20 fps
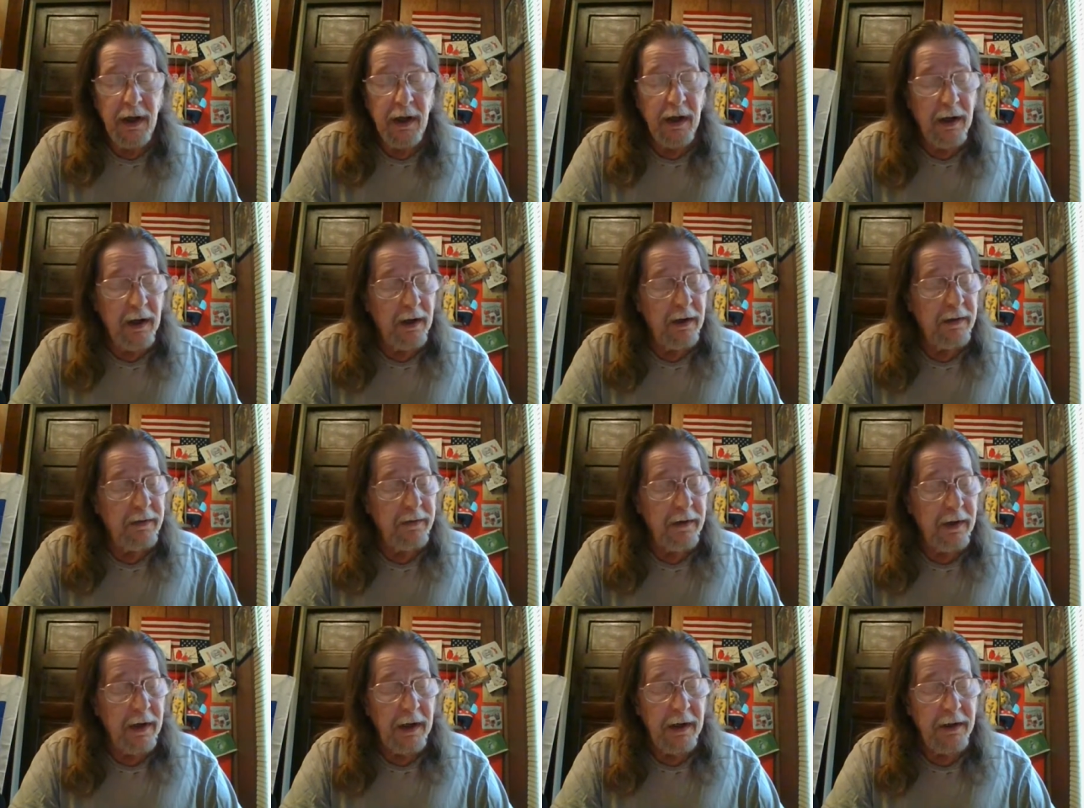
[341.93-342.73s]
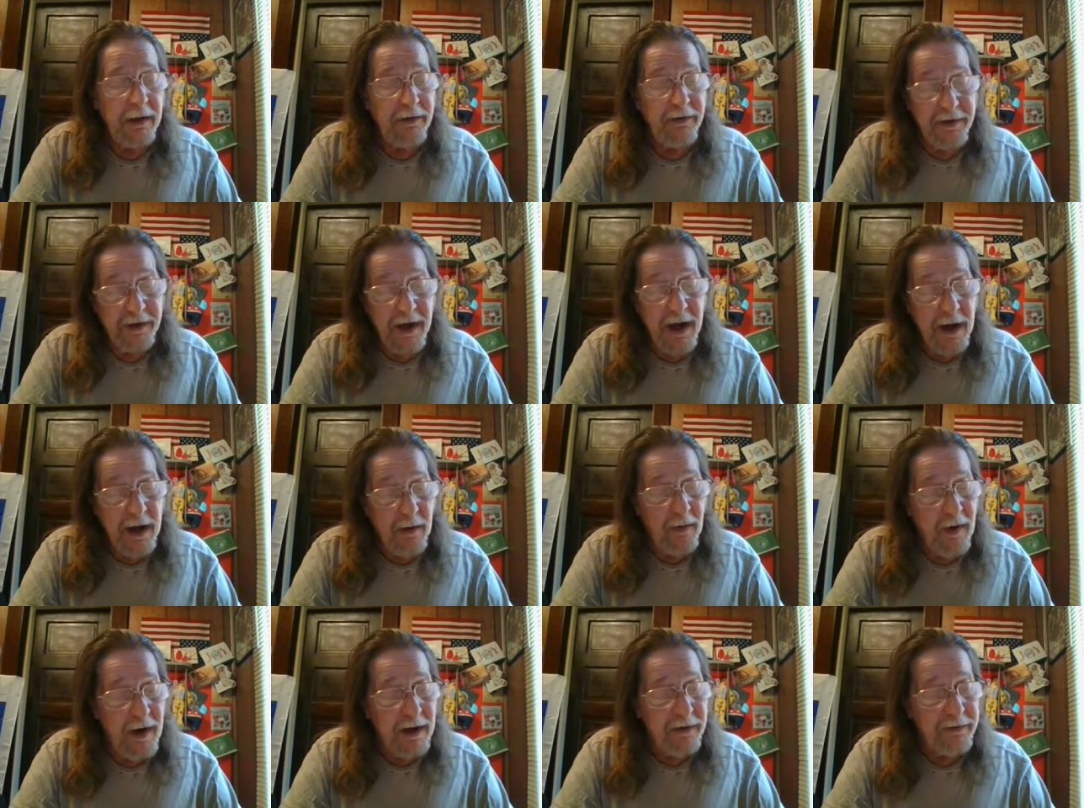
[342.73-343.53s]
And she got
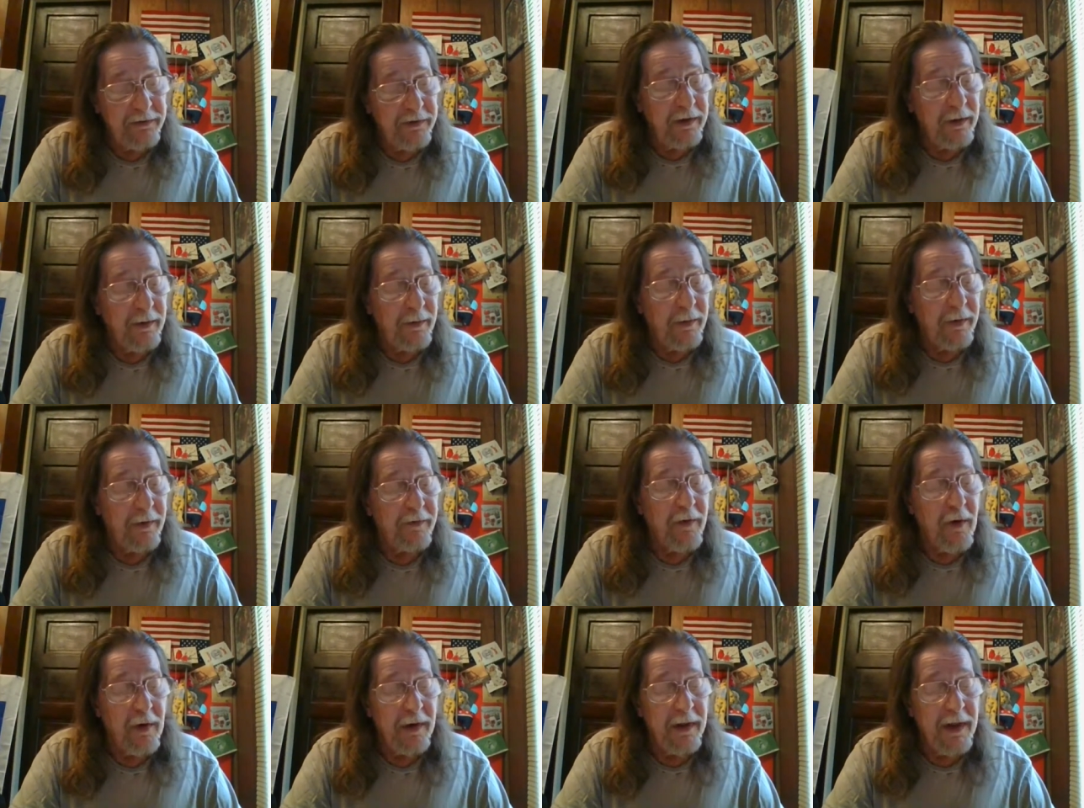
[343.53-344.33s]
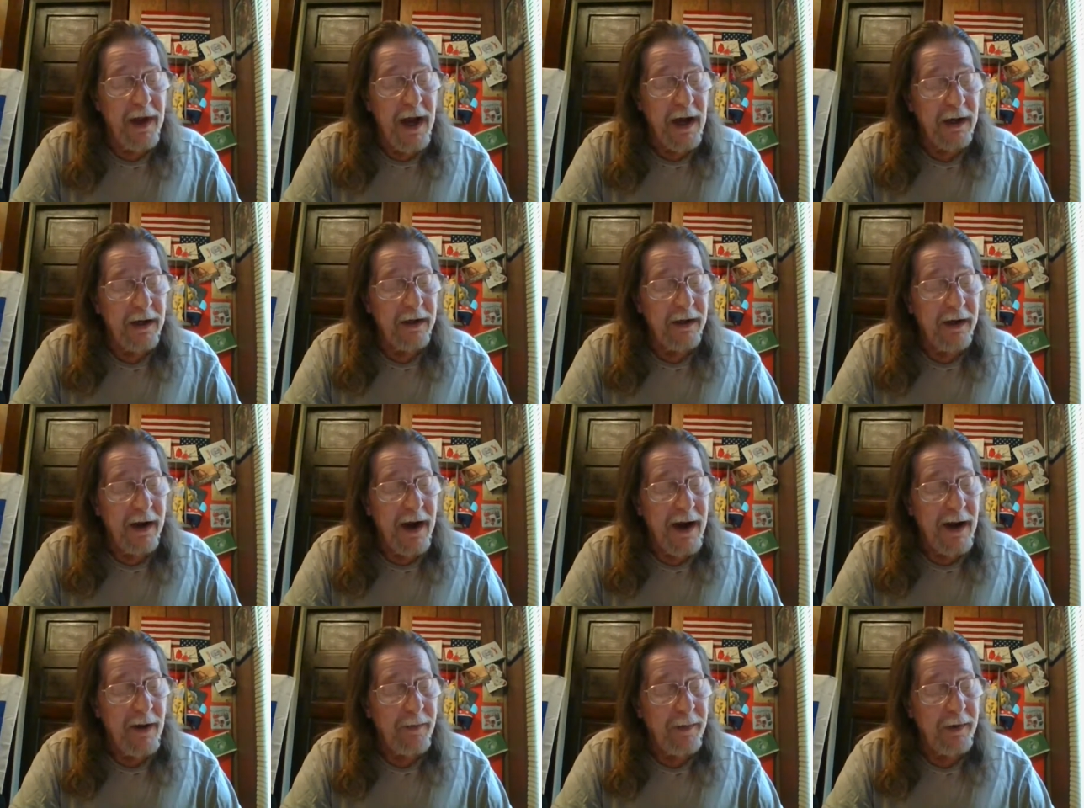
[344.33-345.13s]
arrested before that could
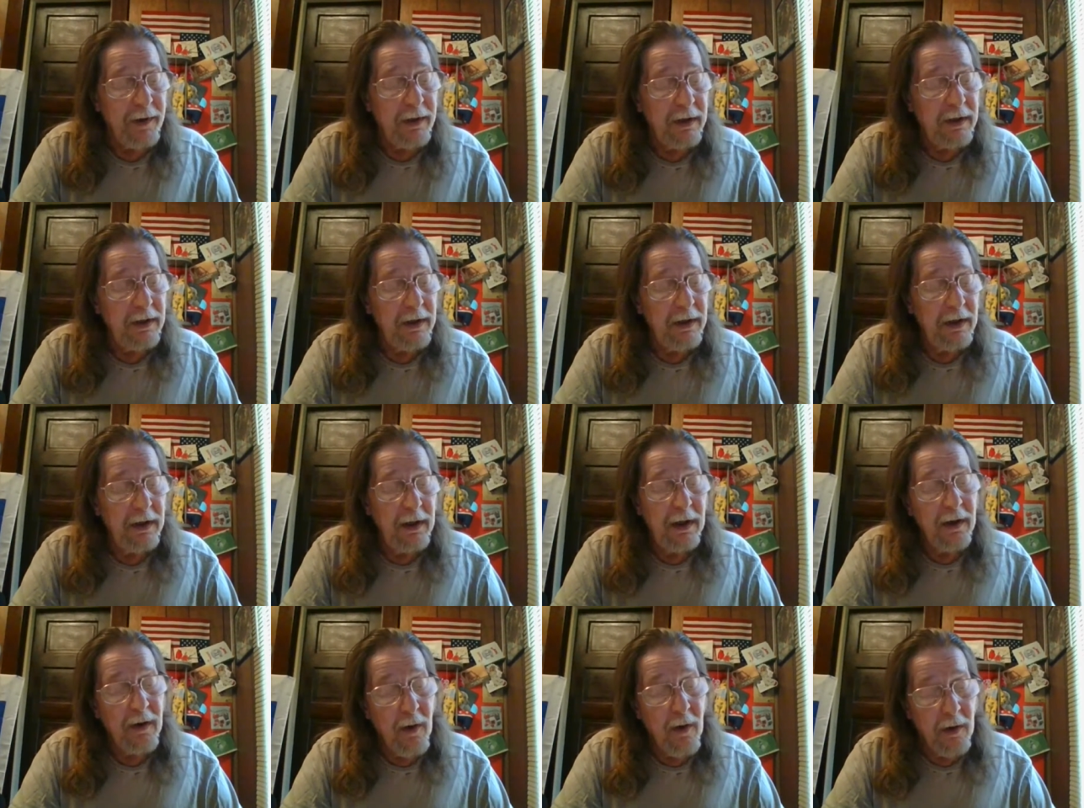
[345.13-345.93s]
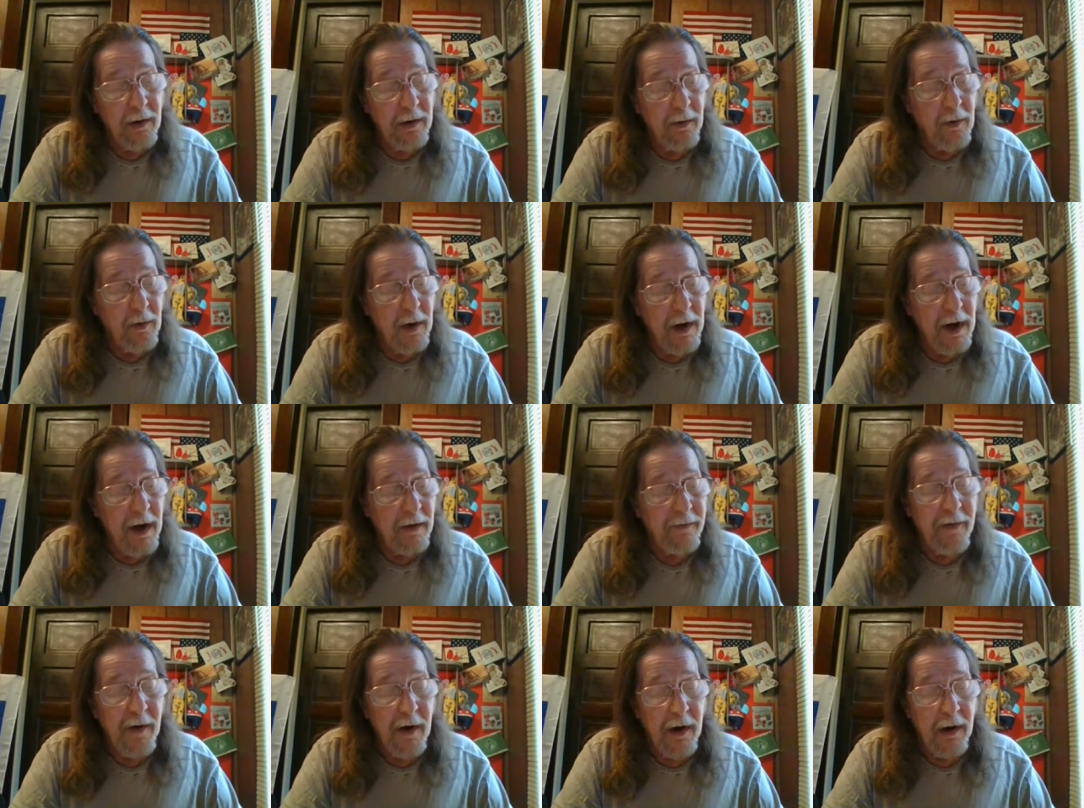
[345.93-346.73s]
happen, according to what
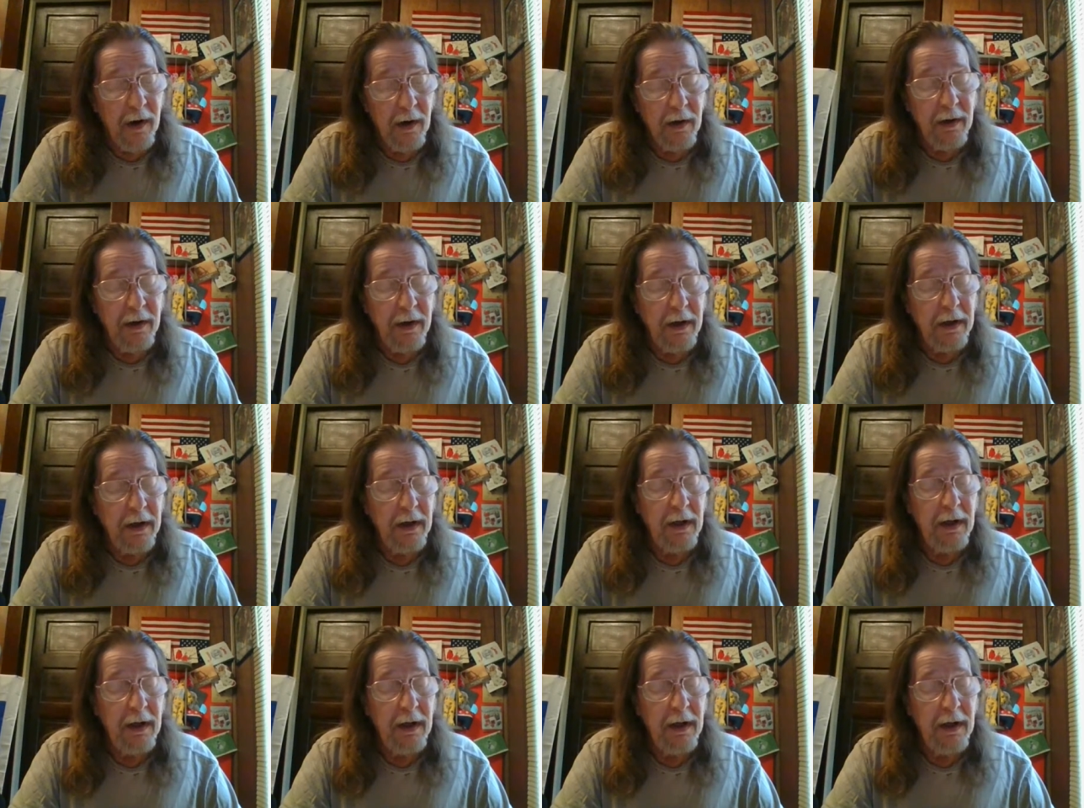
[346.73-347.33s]
I've heard.